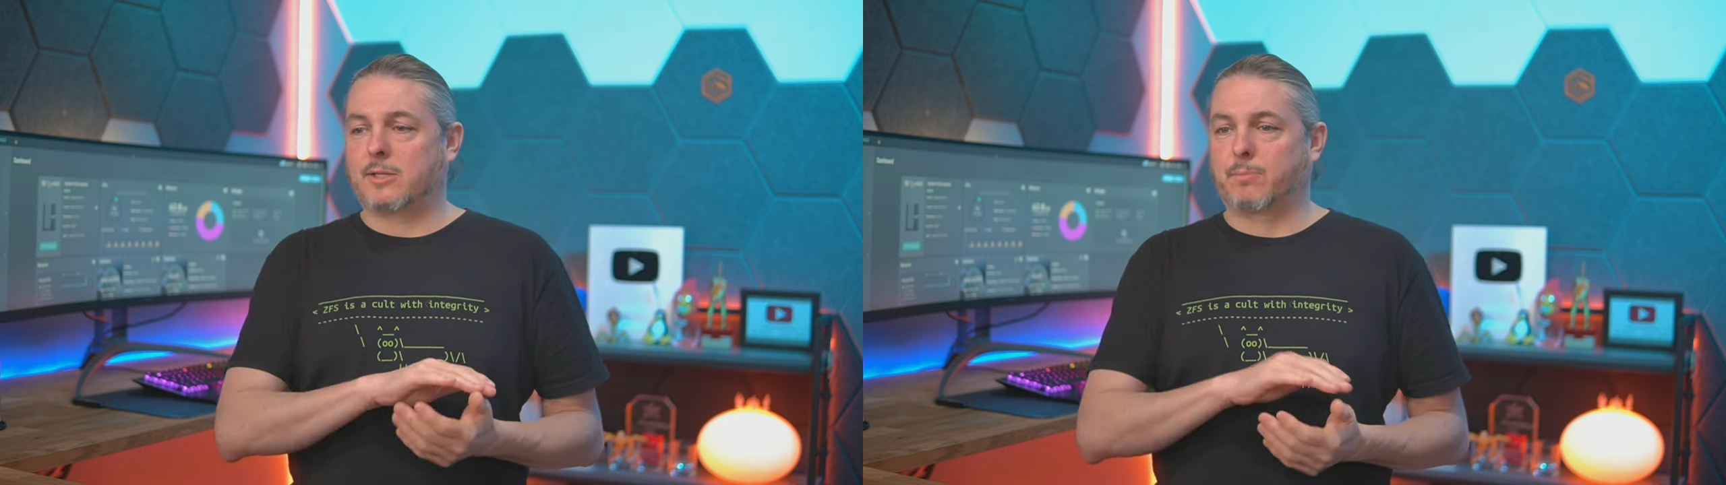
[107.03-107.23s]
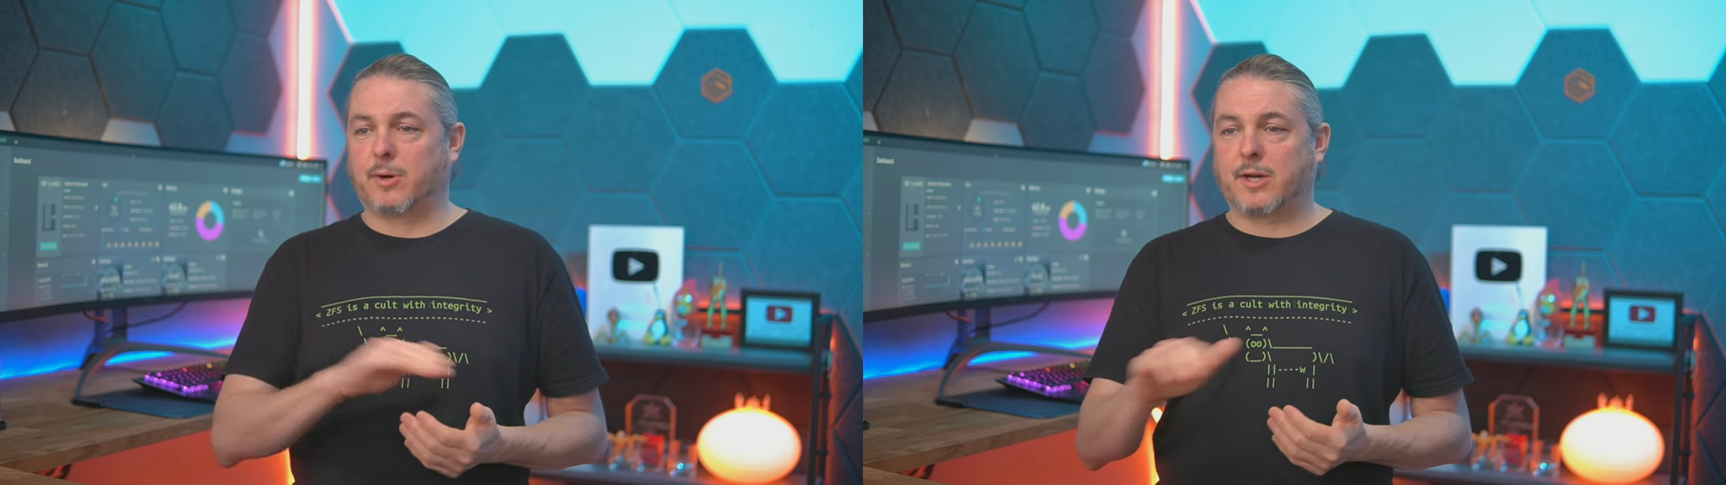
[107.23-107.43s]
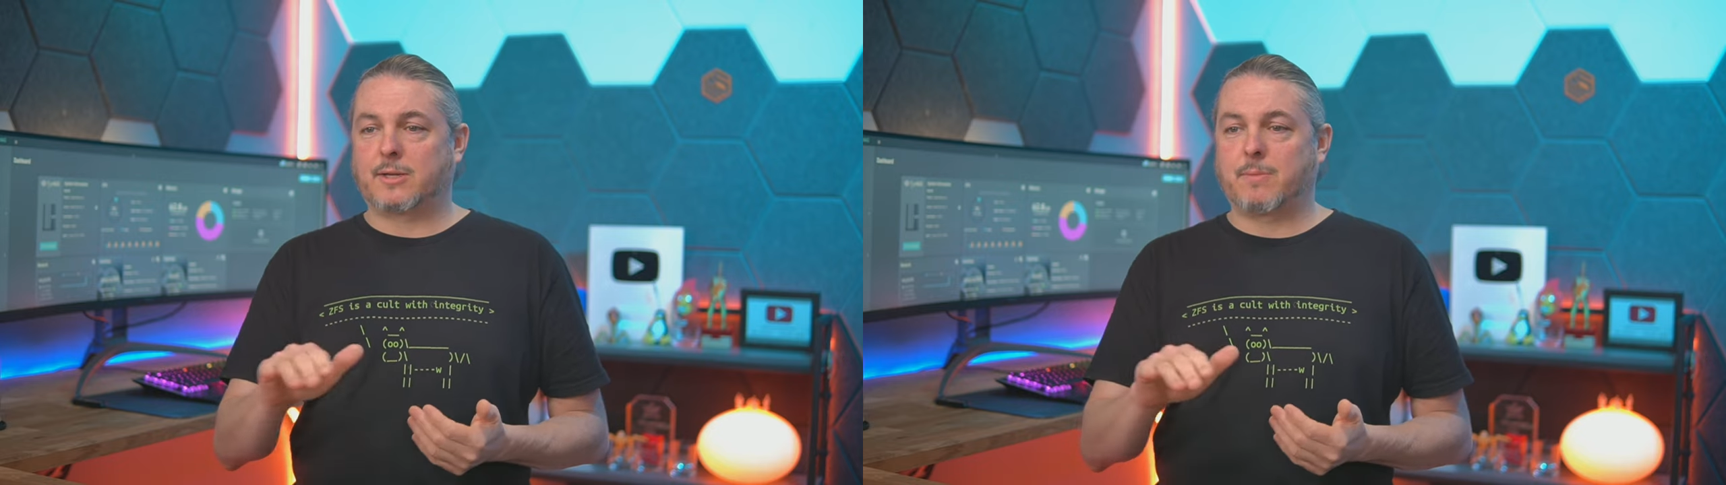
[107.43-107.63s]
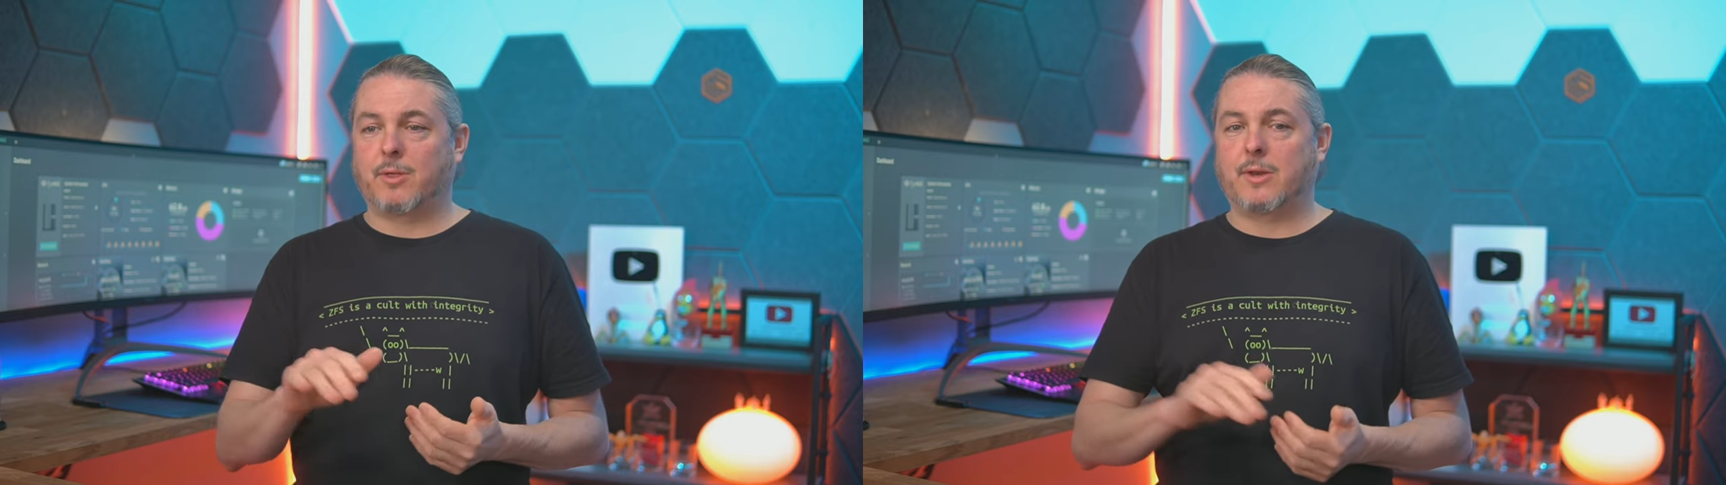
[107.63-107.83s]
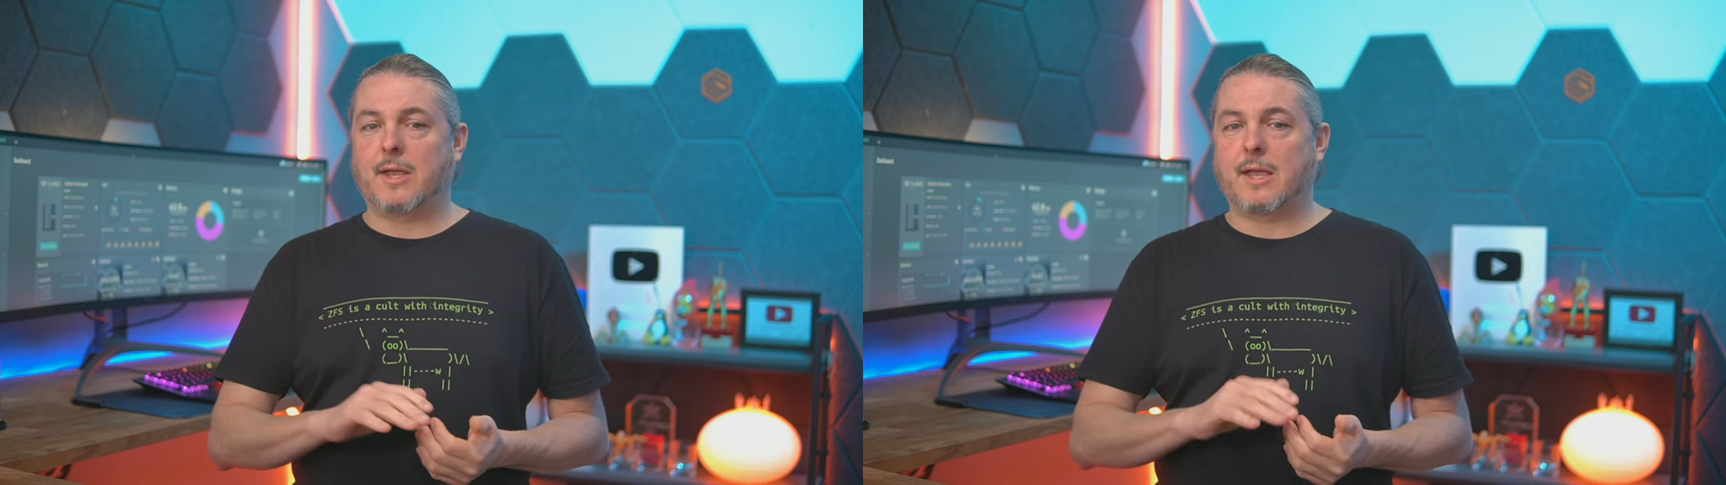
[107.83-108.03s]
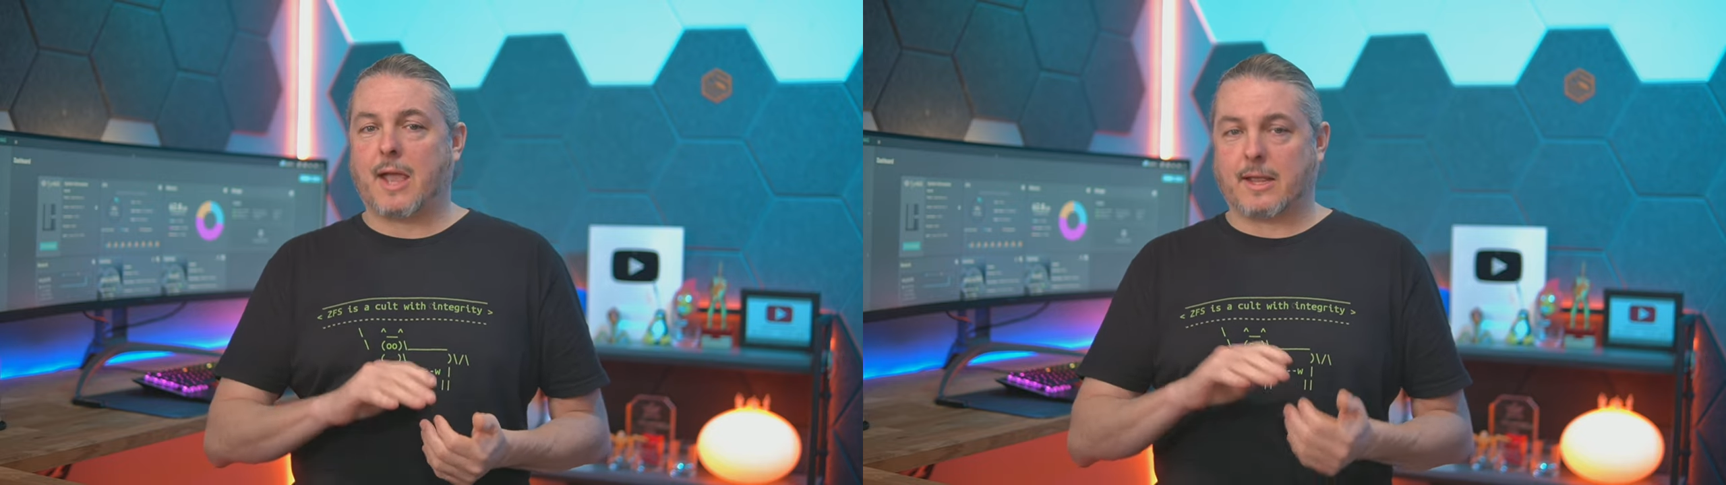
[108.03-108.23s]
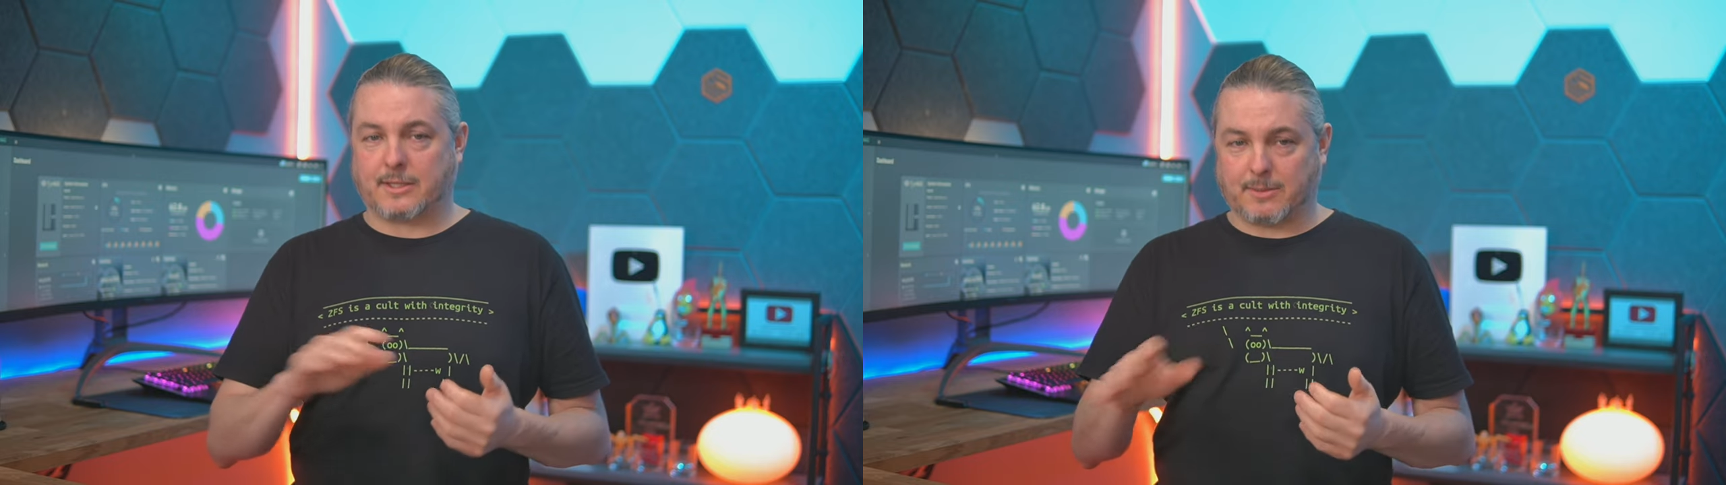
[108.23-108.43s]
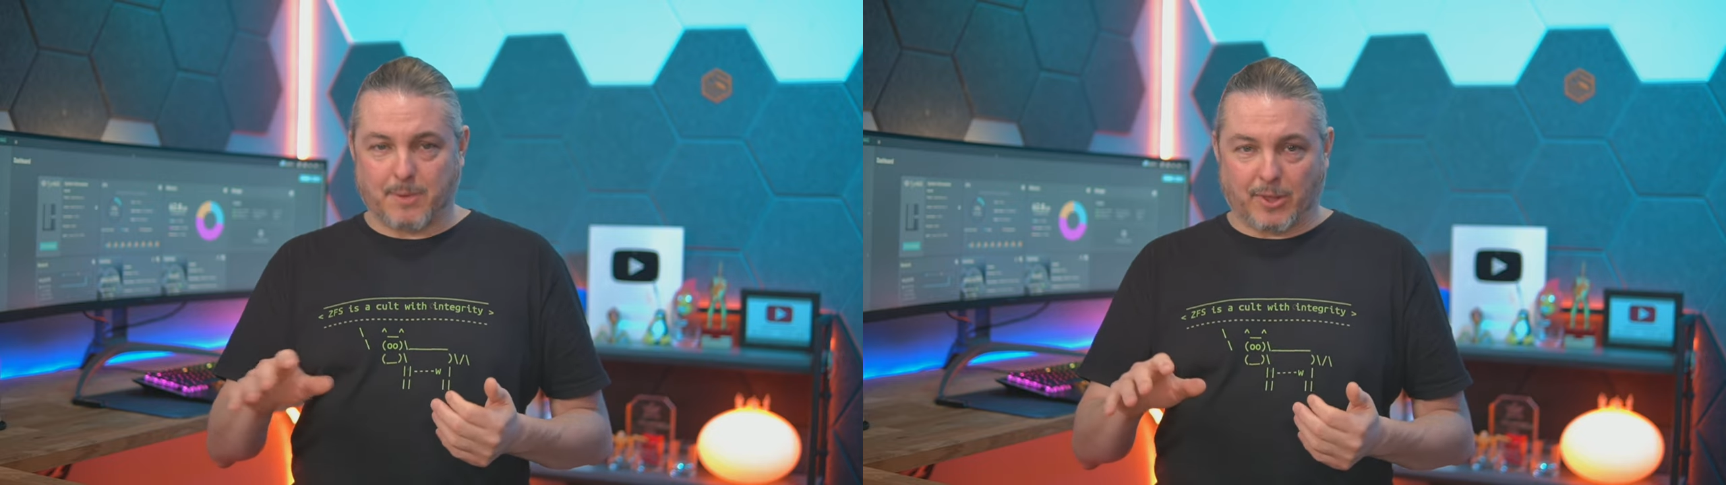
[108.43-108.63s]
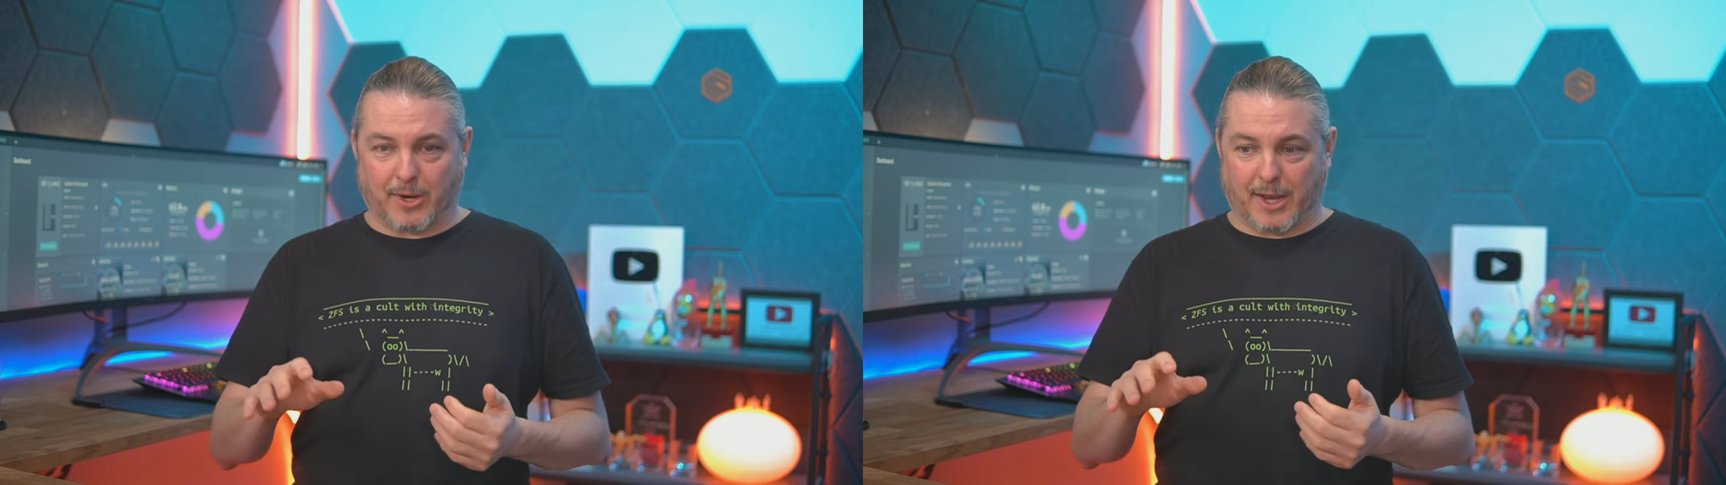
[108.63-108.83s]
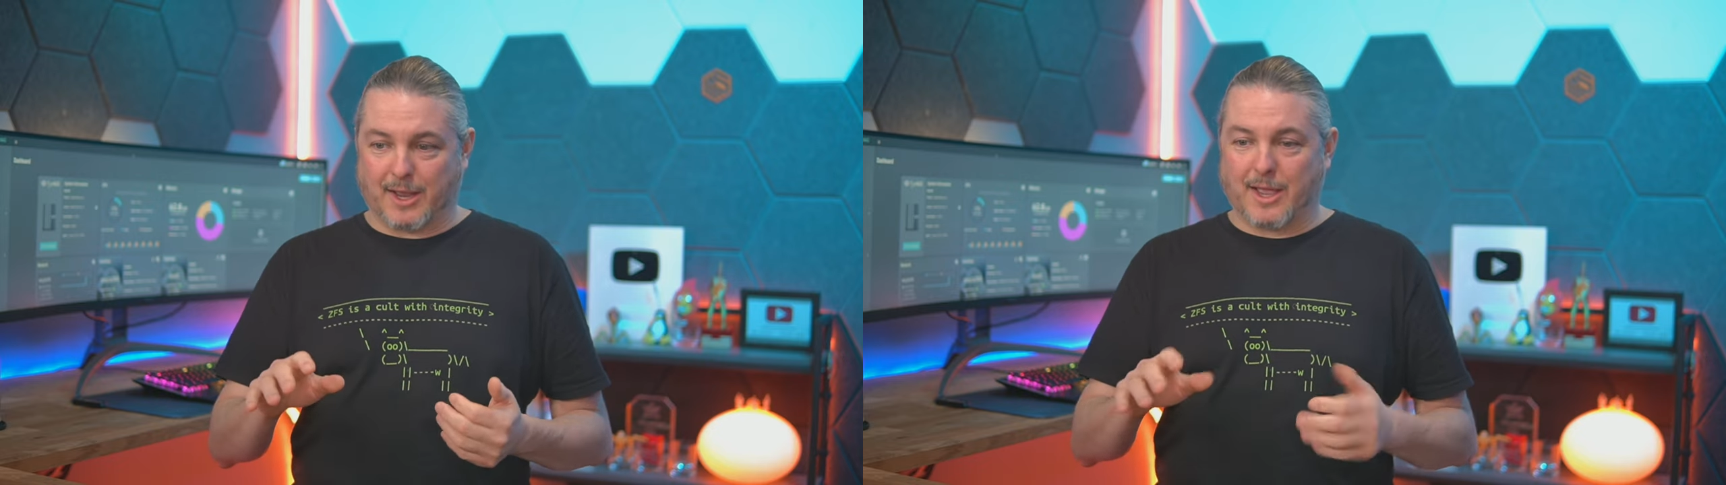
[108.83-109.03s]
predictability and stability.